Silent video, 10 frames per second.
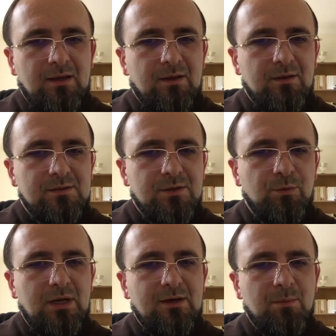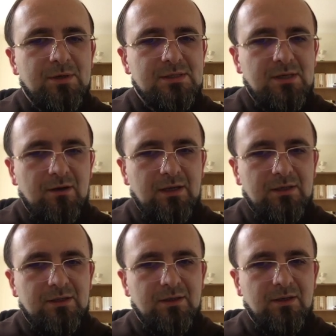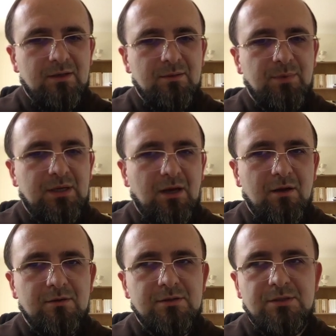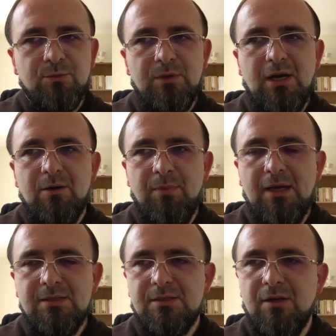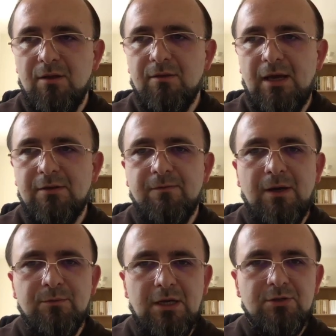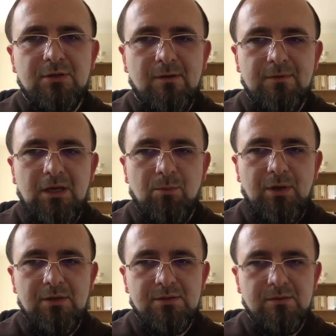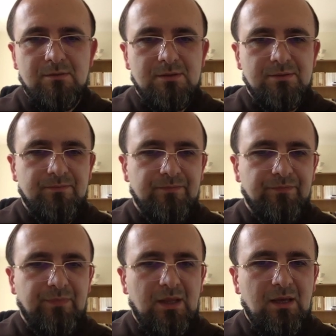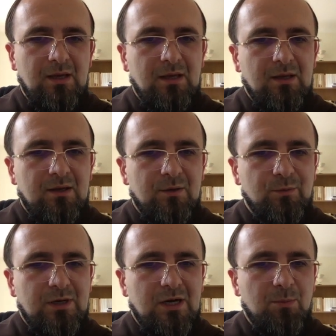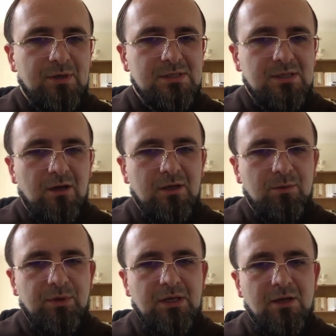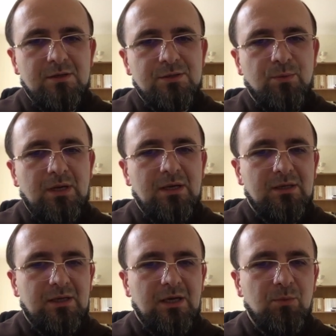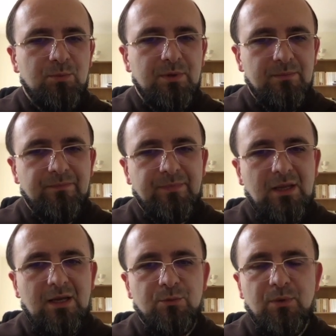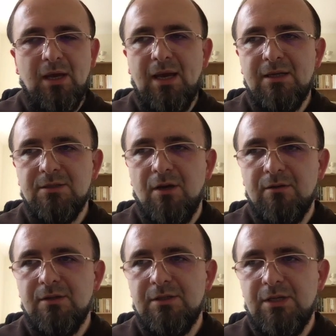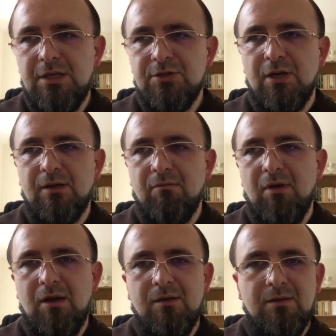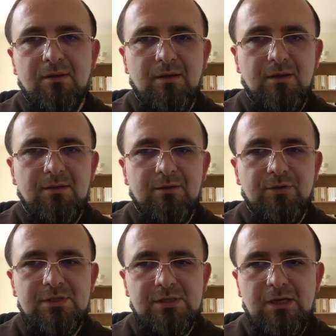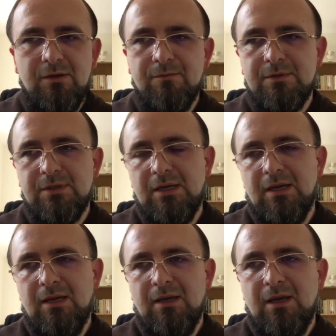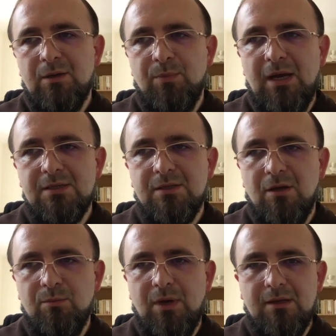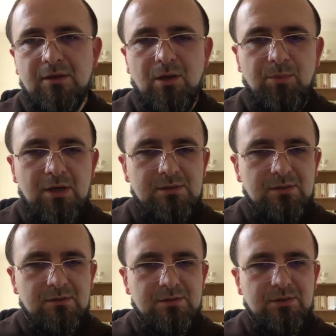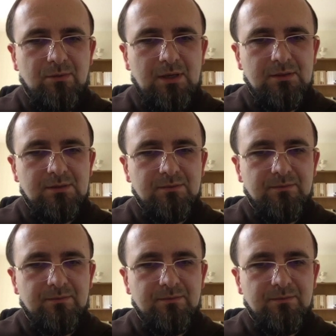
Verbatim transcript: Uh, so we are apostolic uh, because we are based on that foundation of the apostles. We are apostolic because we keep and we hand on the teaching received and passed on by the apostles to us.